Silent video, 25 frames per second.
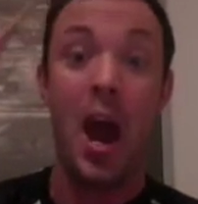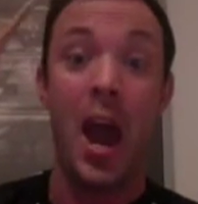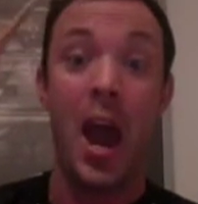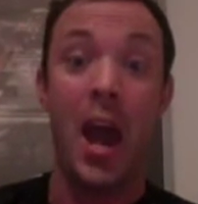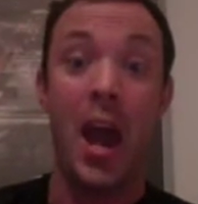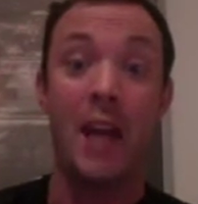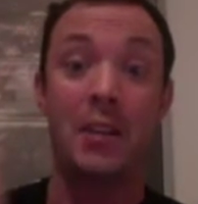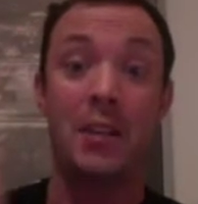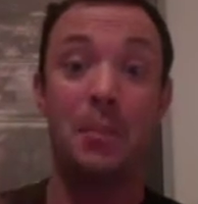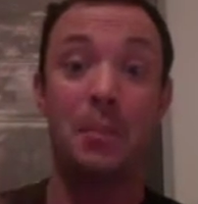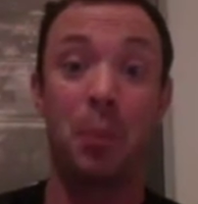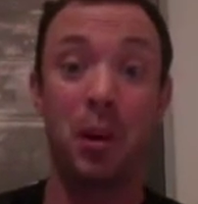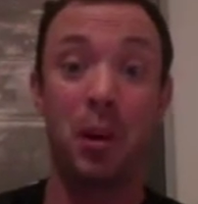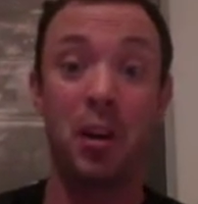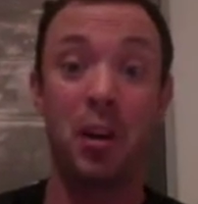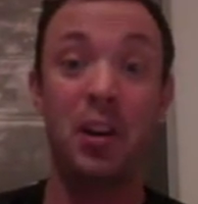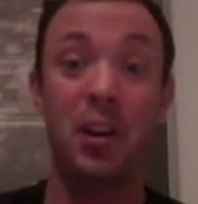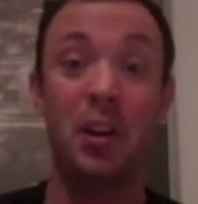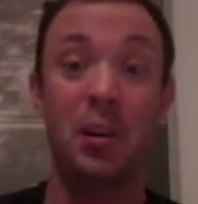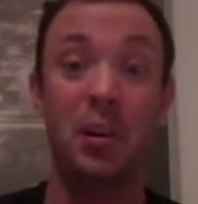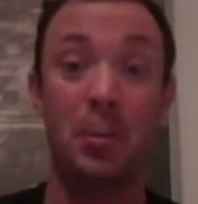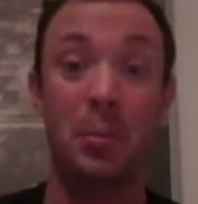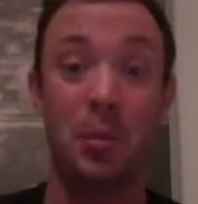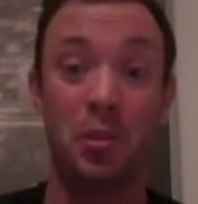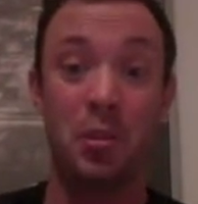To put it
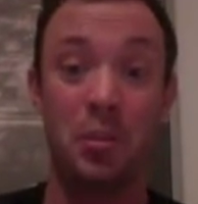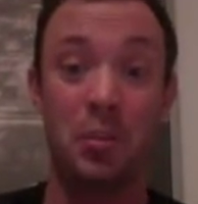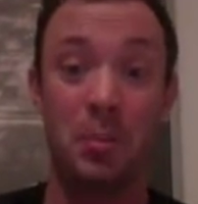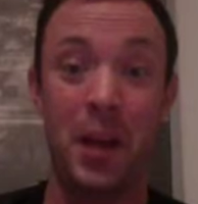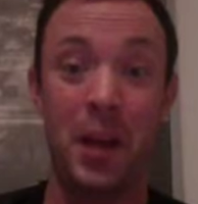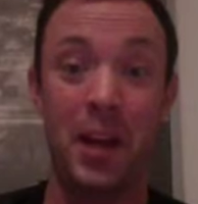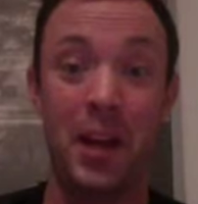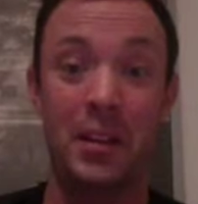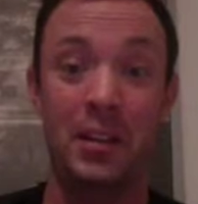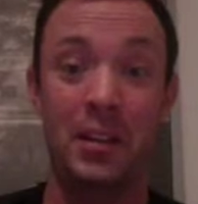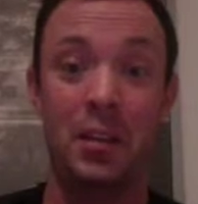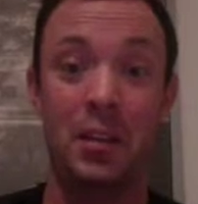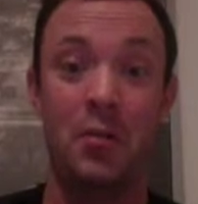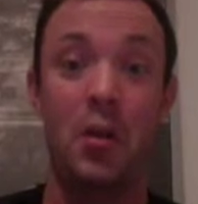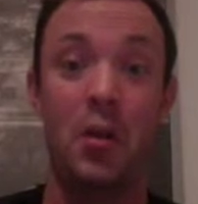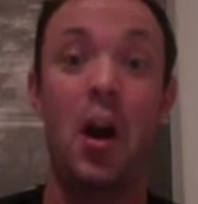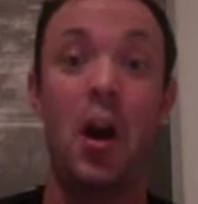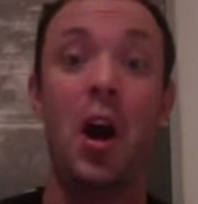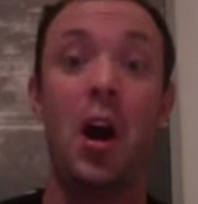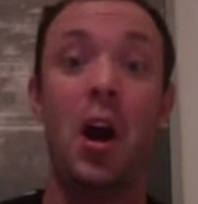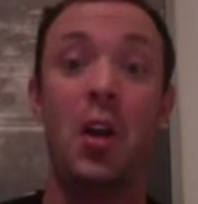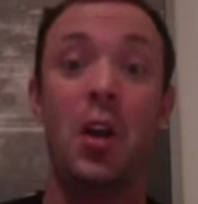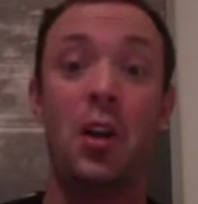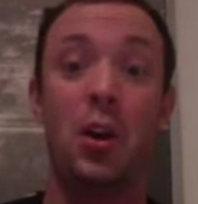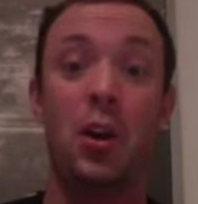into perspective,
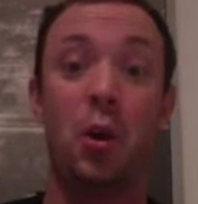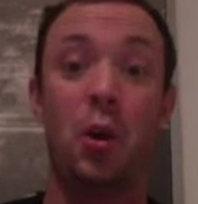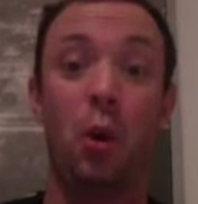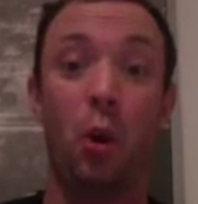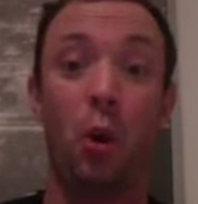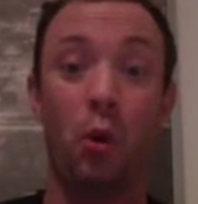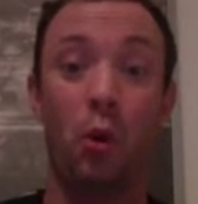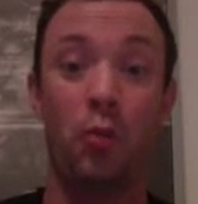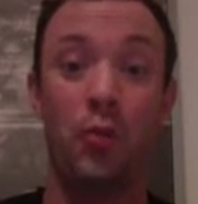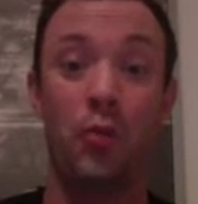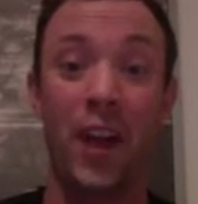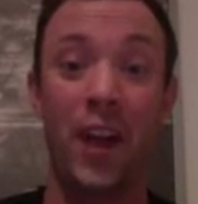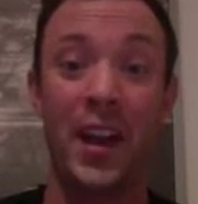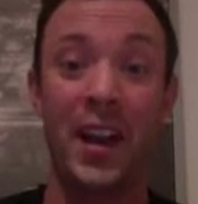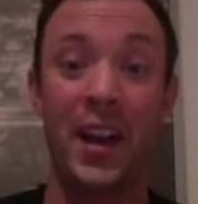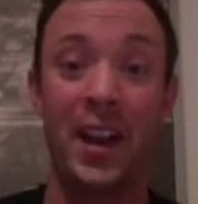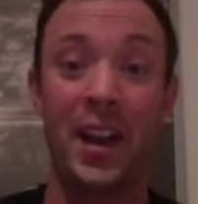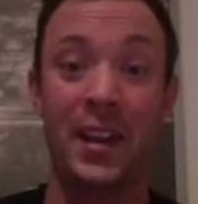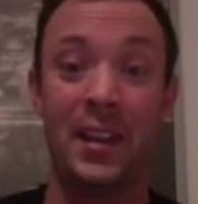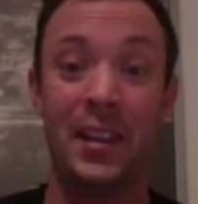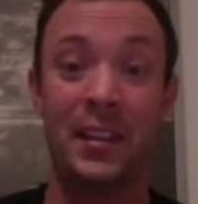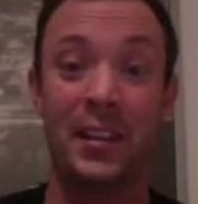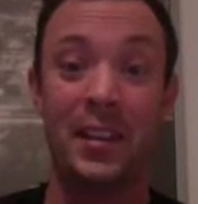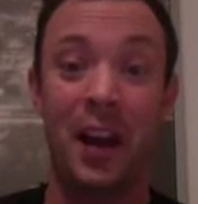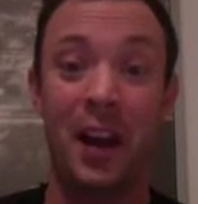the Corvette at
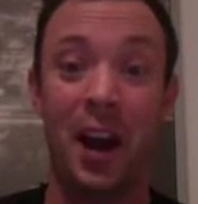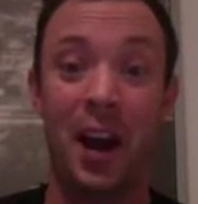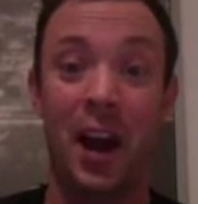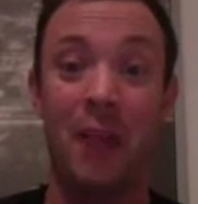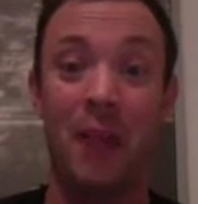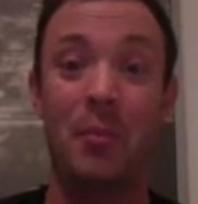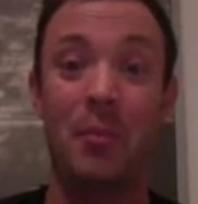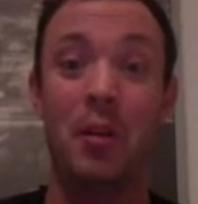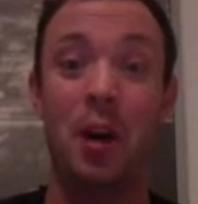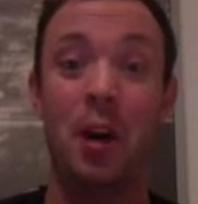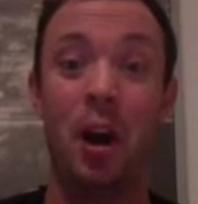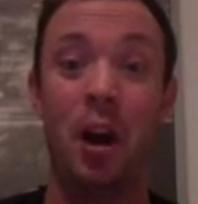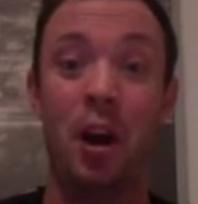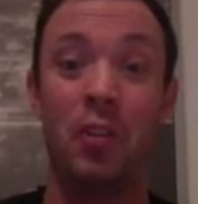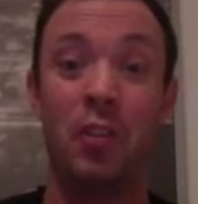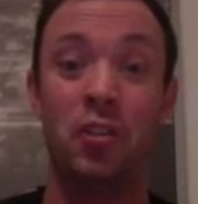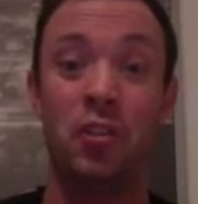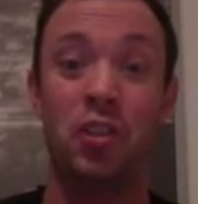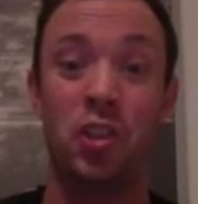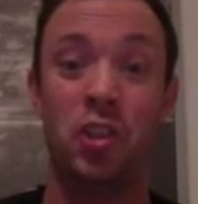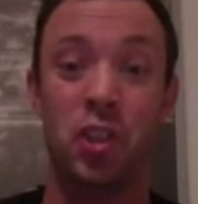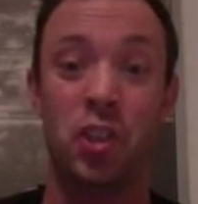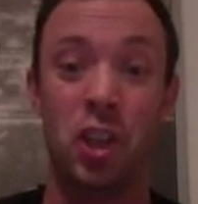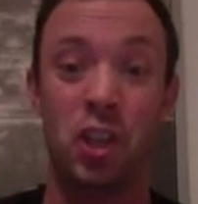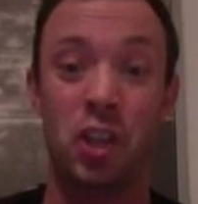the time cost
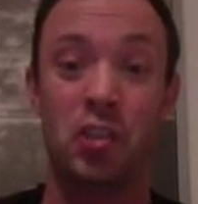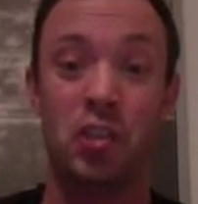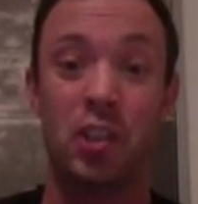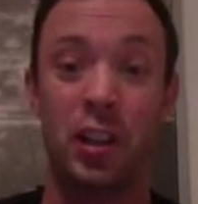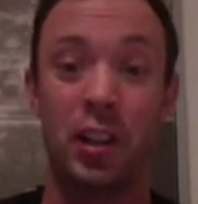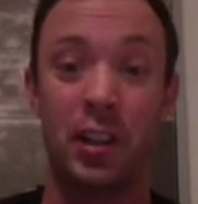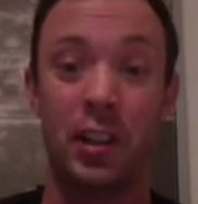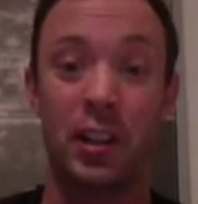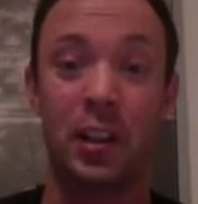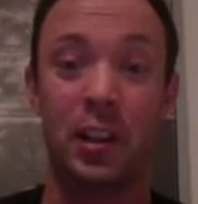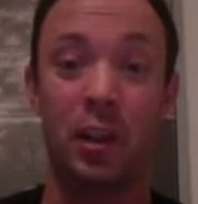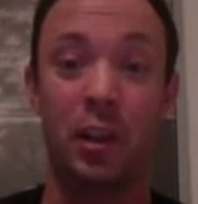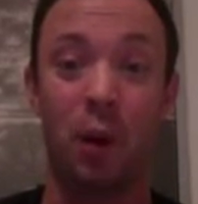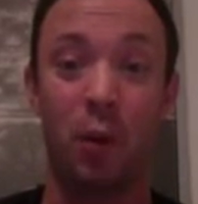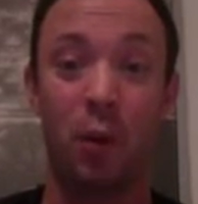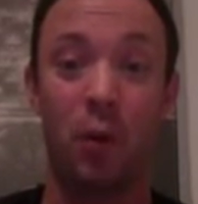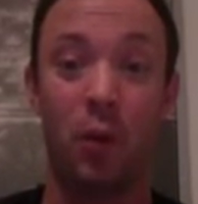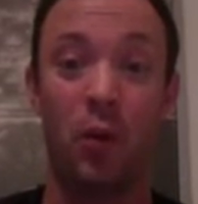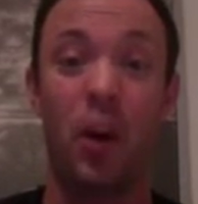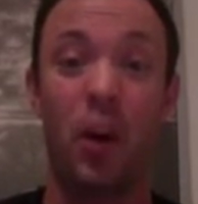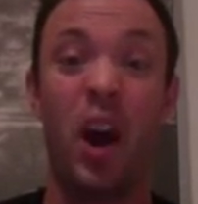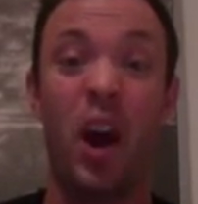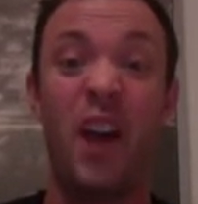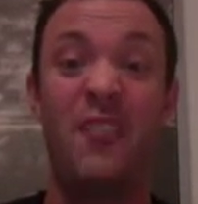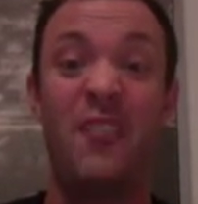just a little
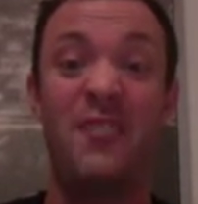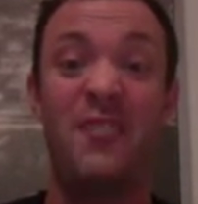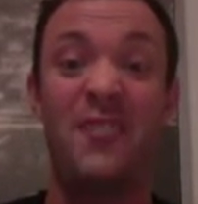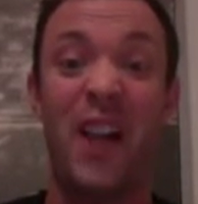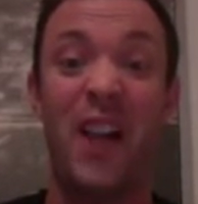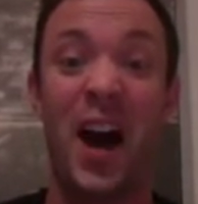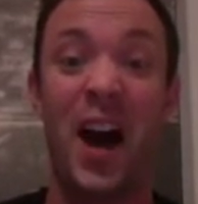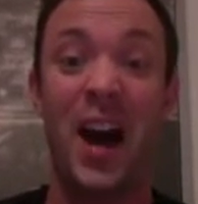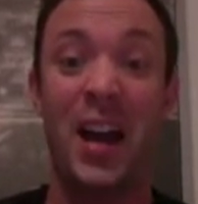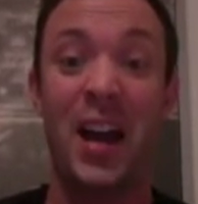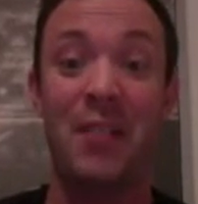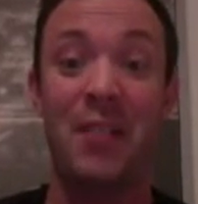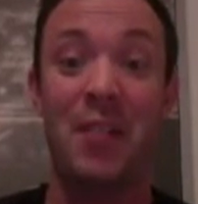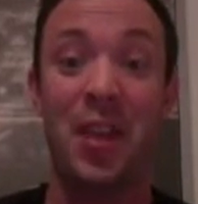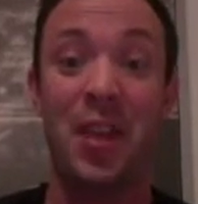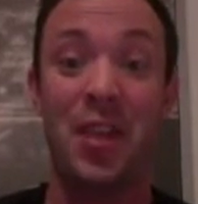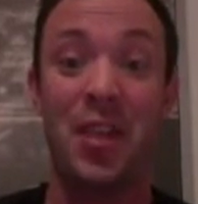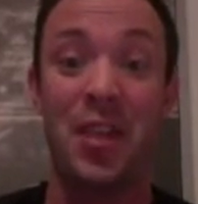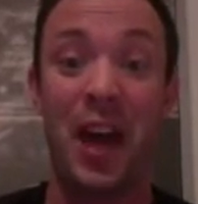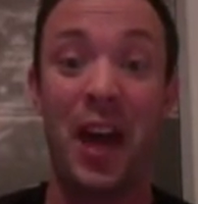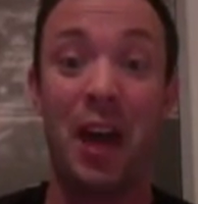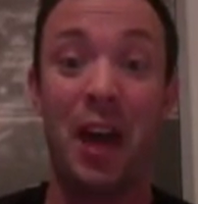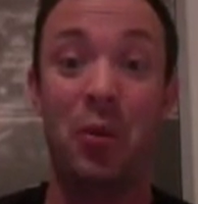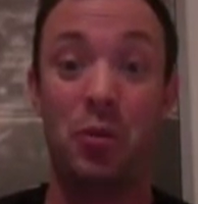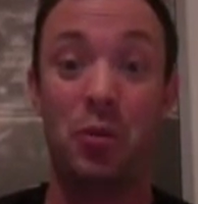over
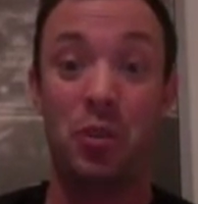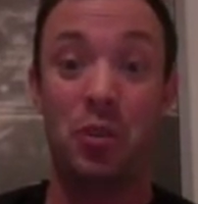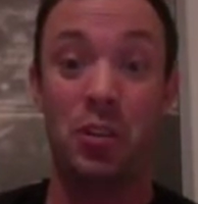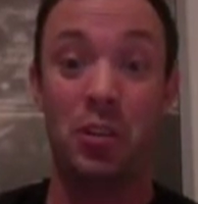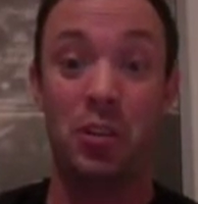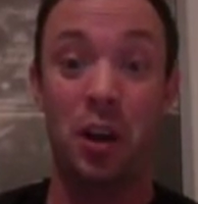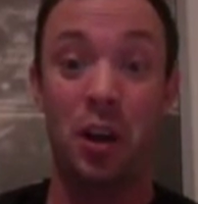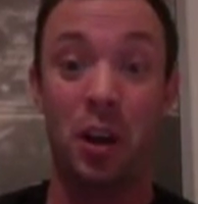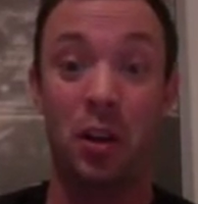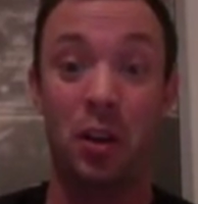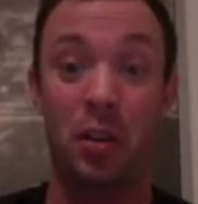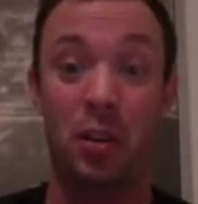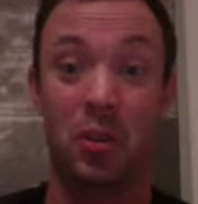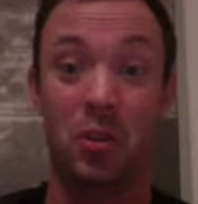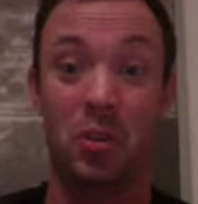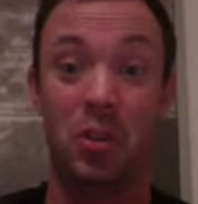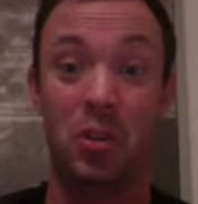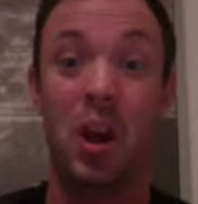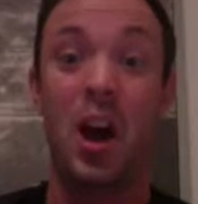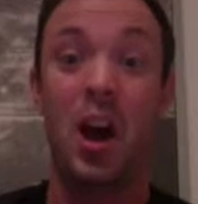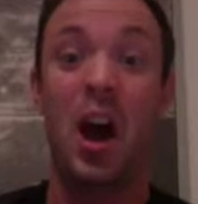$5,000.